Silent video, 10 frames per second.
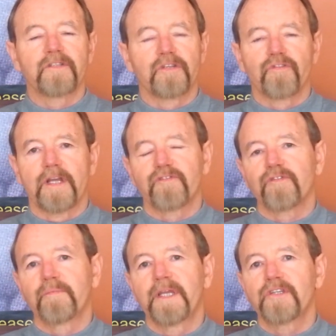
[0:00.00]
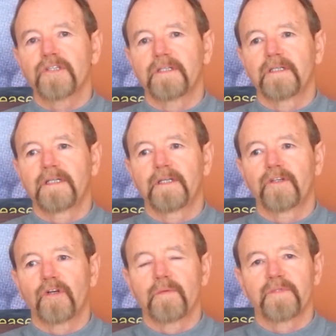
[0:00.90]
is a transformation
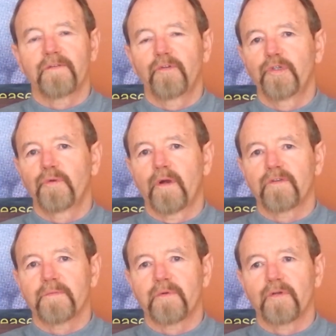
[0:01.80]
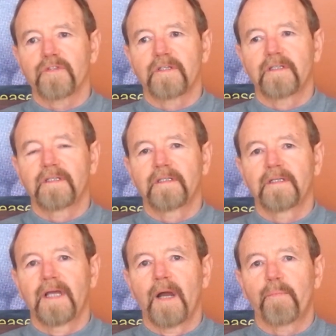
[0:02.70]
in terms of who you are as a person,
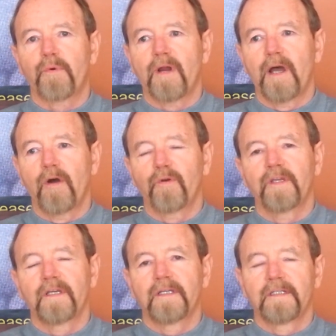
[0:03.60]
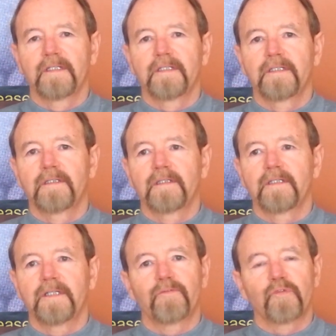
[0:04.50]
how proud
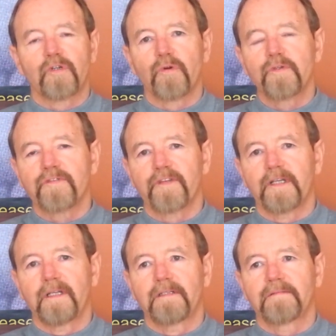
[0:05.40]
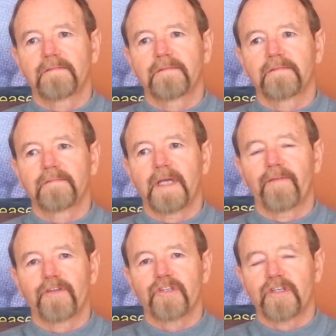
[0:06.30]
even recruits feel
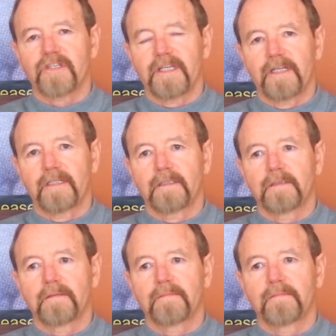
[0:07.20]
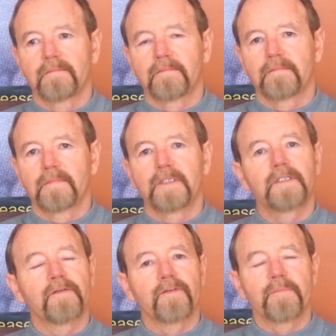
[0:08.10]
having succeeded.
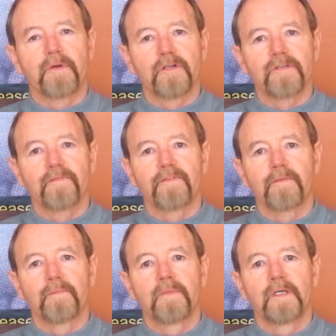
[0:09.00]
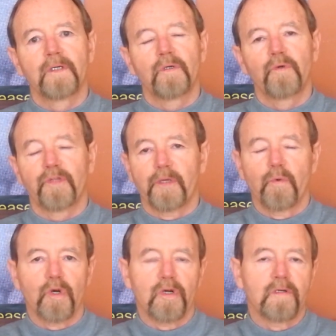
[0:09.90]
Different person from who they
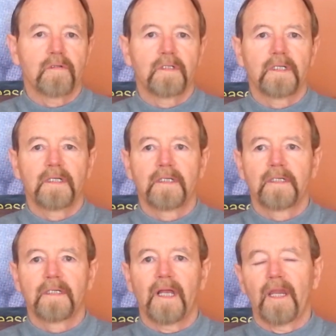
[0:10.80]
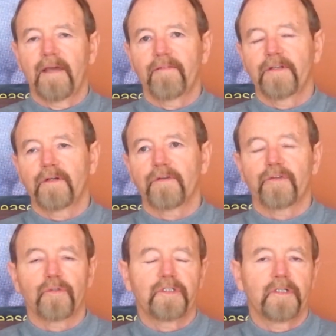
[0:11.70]
were 11 or
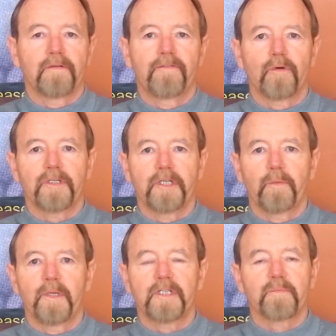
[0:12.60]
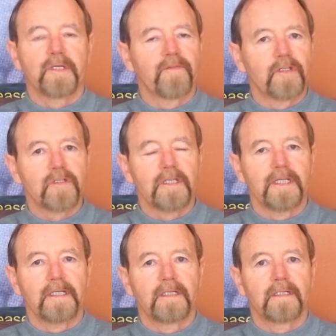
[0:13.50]
13 or 14 weeks previously.